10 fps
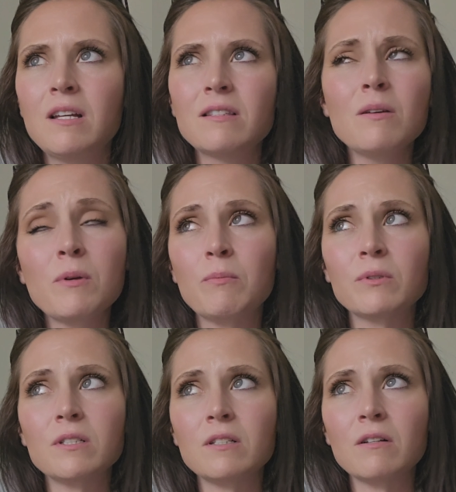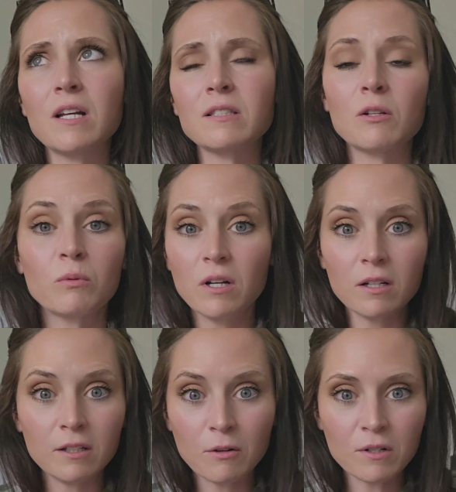Some people just don't like solar. We're not
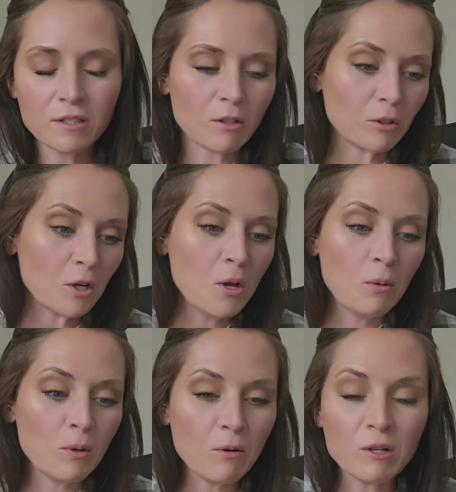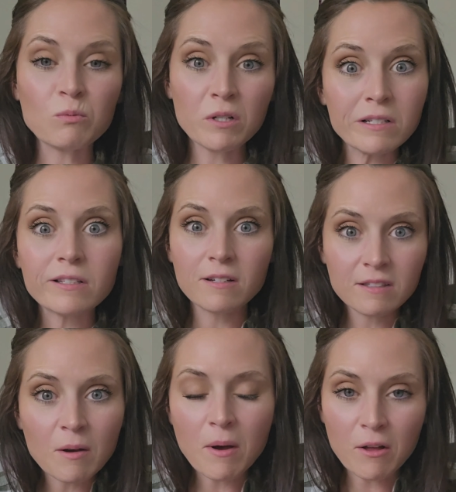going to go into solar. But anyways, we're just going to
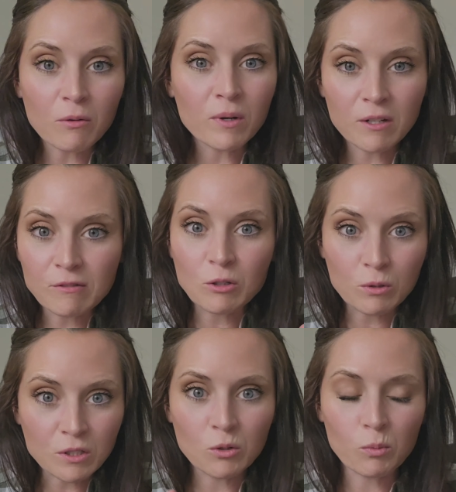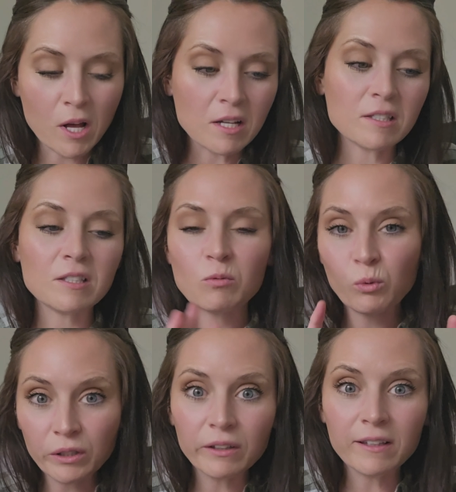talk about the windows, doors, and appliances.
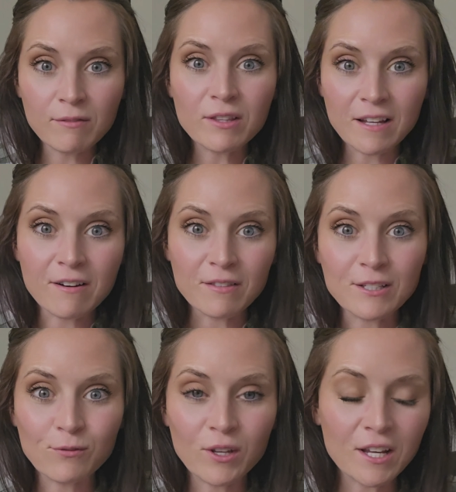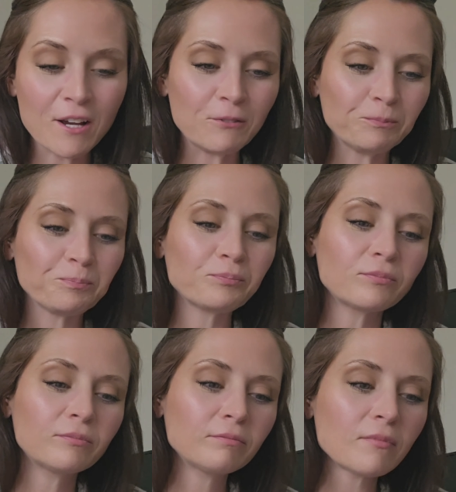We're going to leave it there on this video.
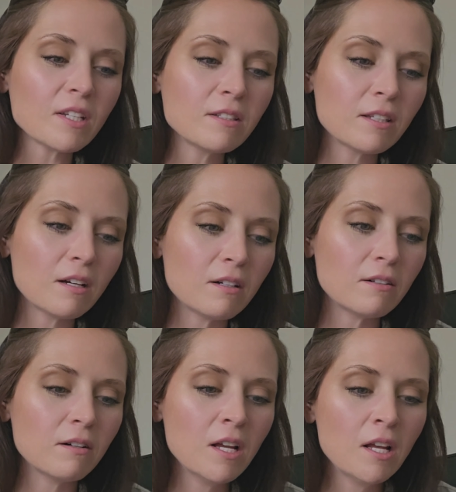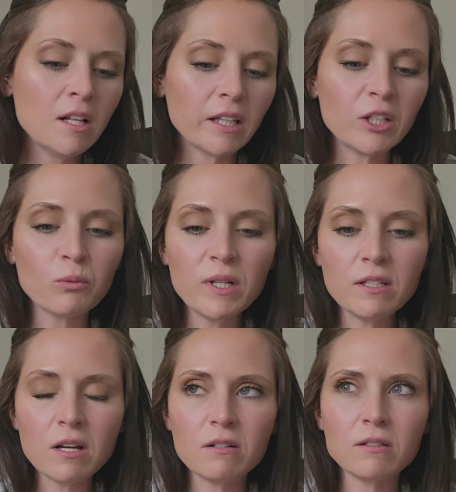So, like your
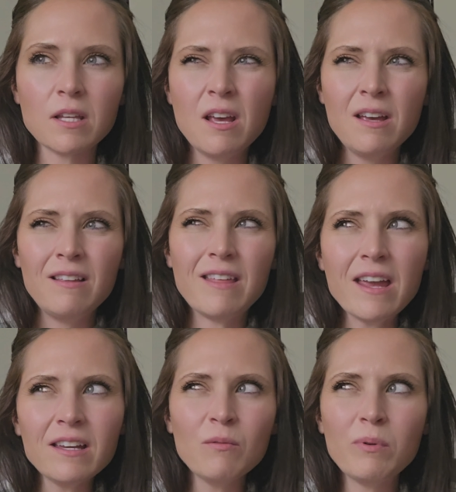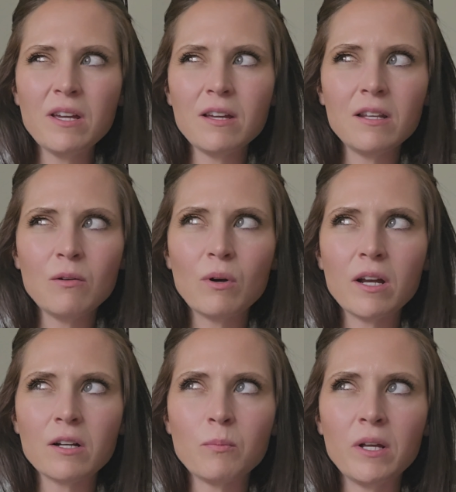windows, they can be
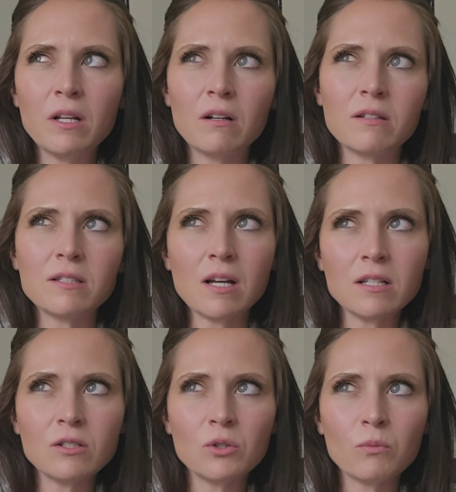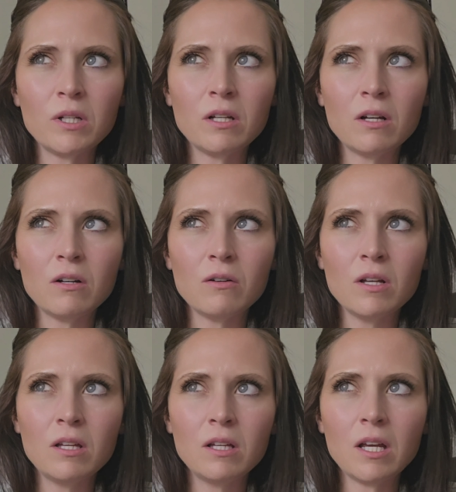anywhere depending on the size of your window
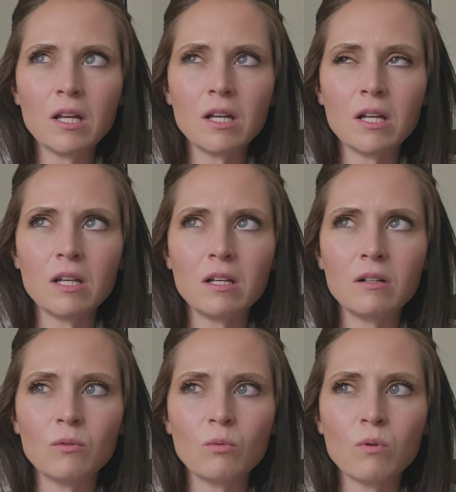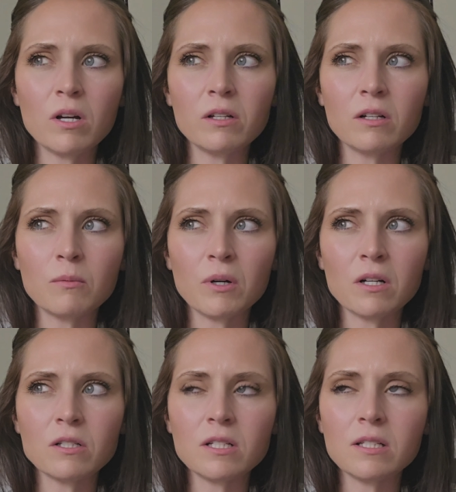and what you're going to
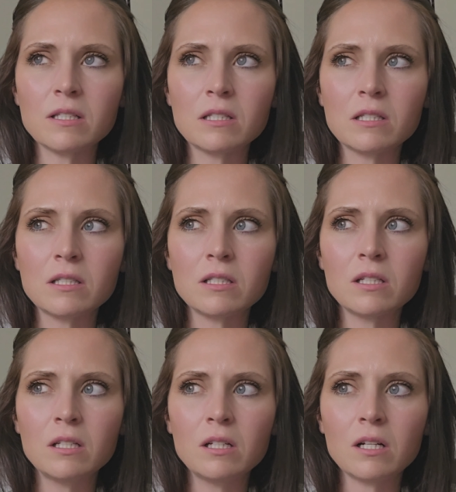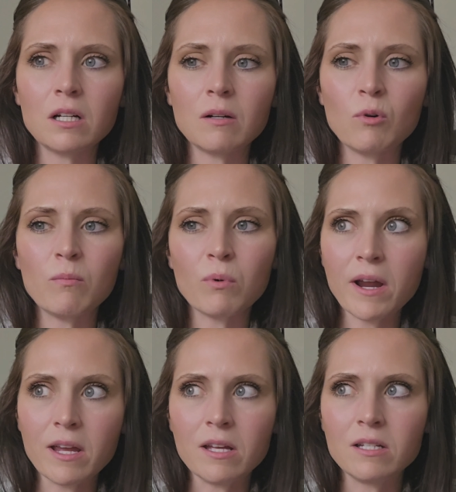purchase, what
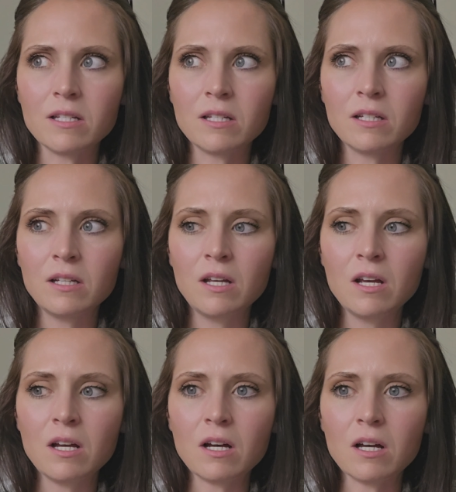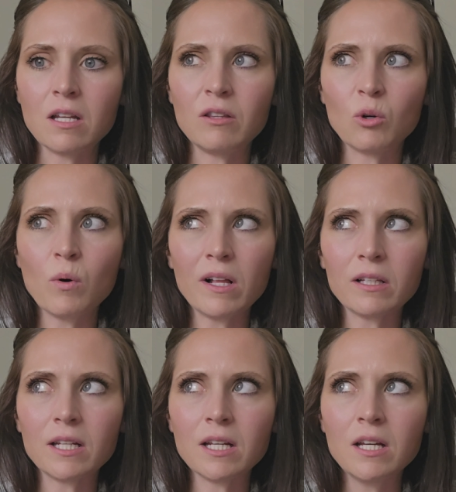brand, and the
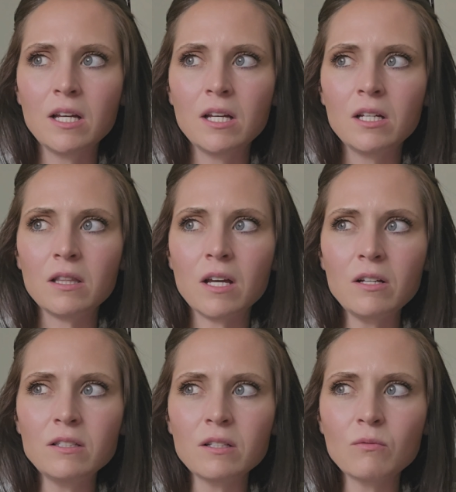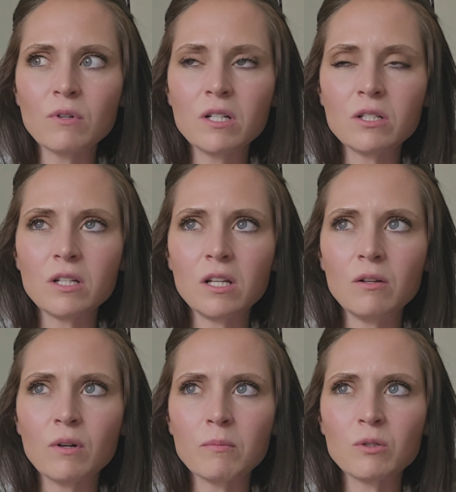quality. Those can run
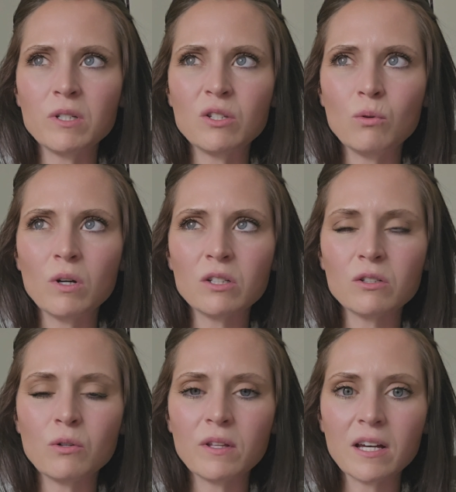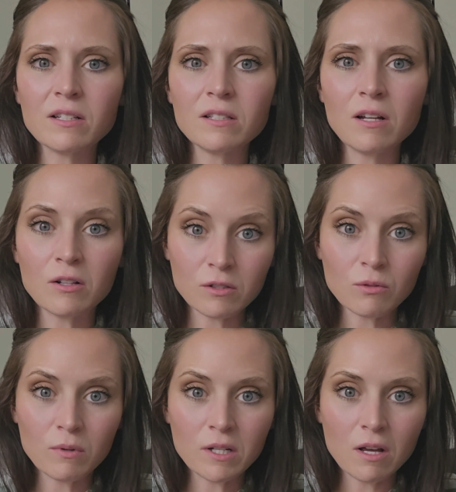anywhere between $200 to $1,000 a
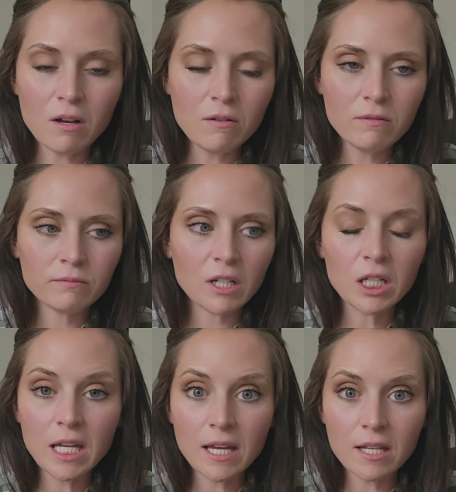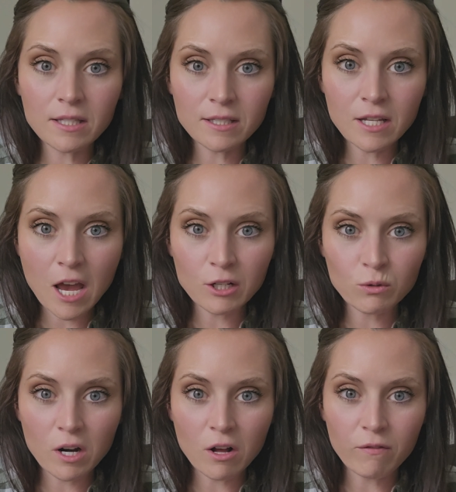window. Again, it's a tax
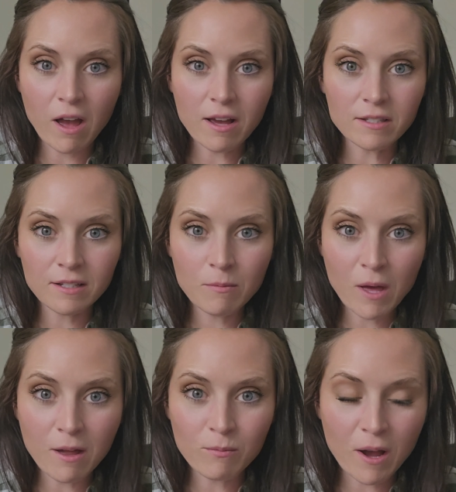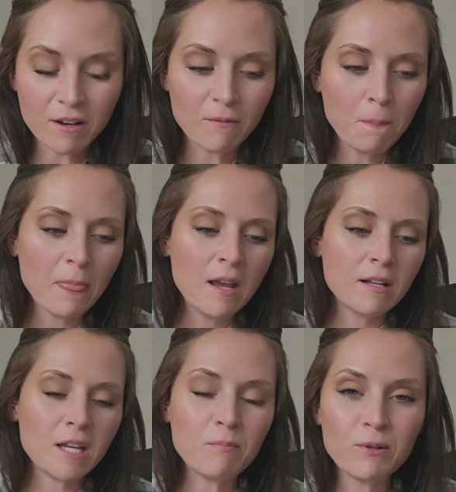write-off, guys. Keep that in mind.
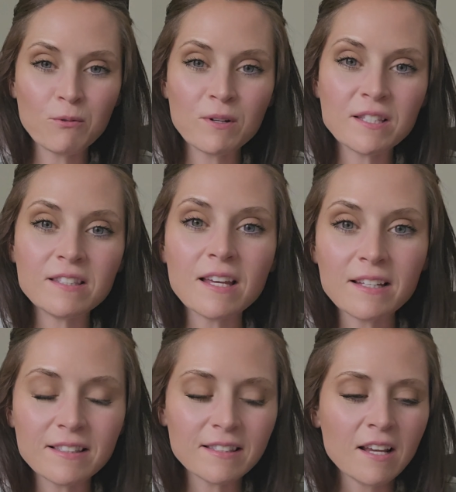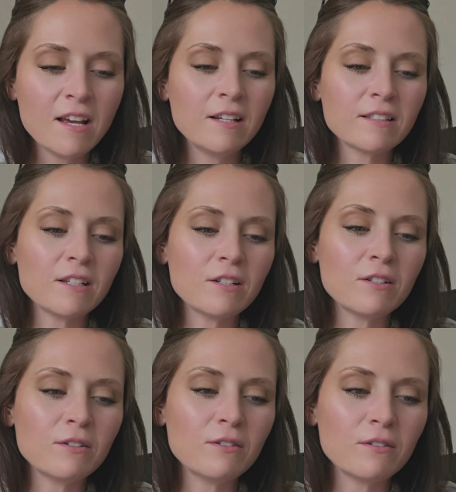Keep your receipts.
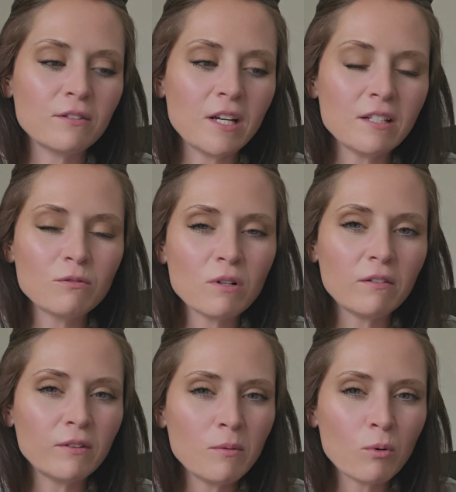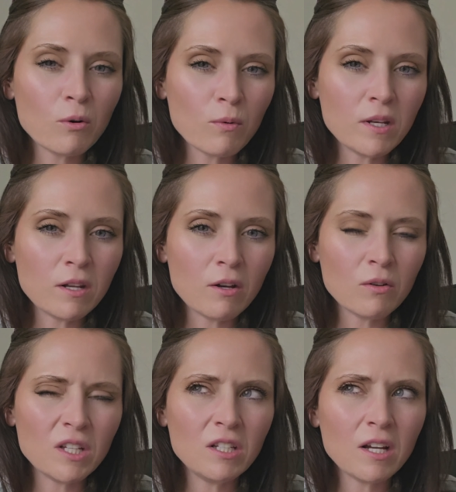So that's roughly per window.
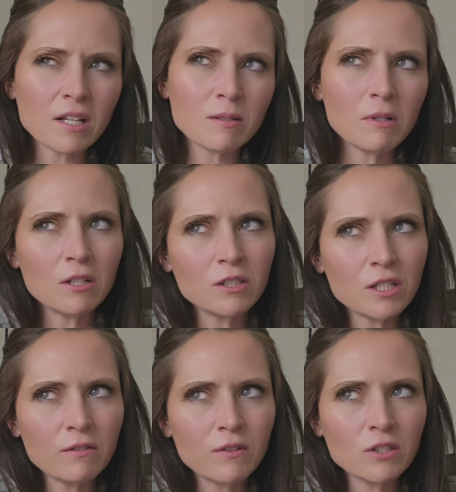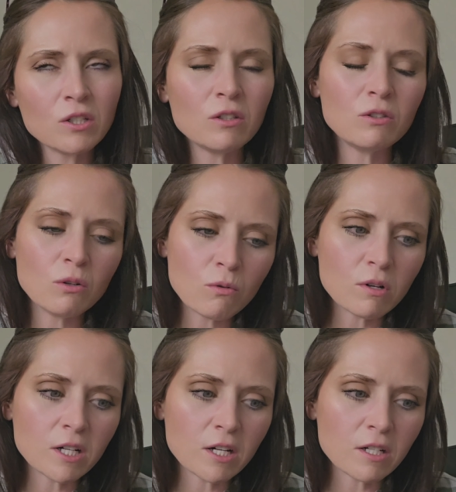And then you got some energy efficient
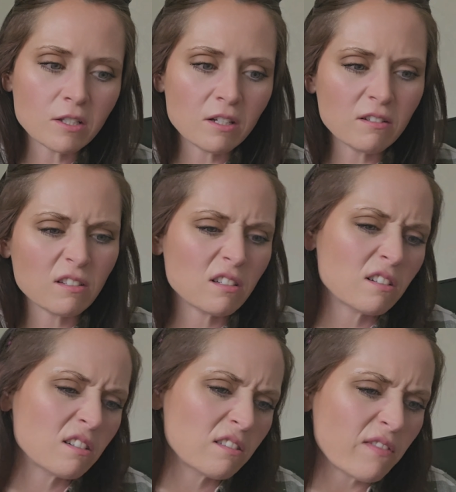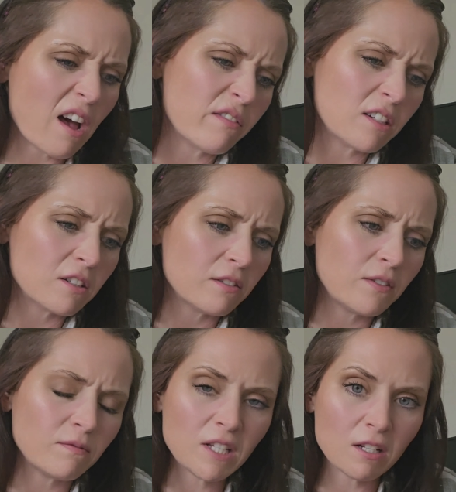doors. Those are $500 to
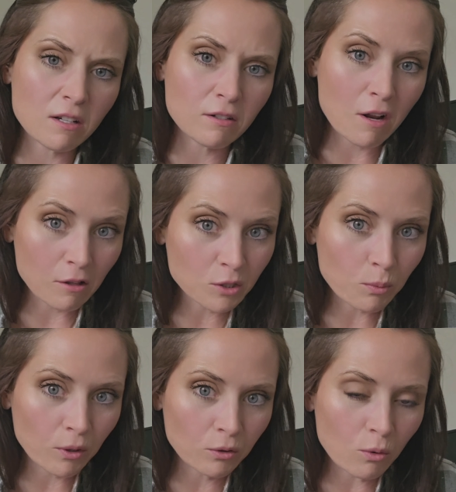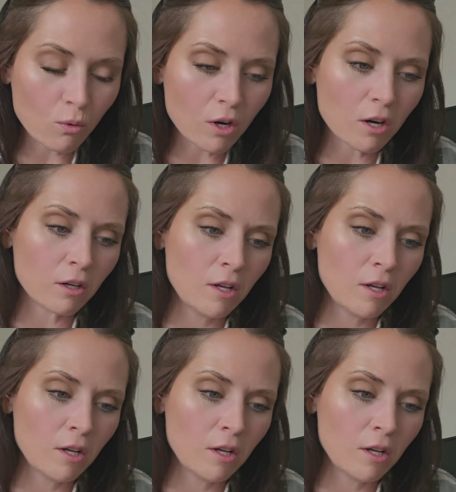$1,500 per door.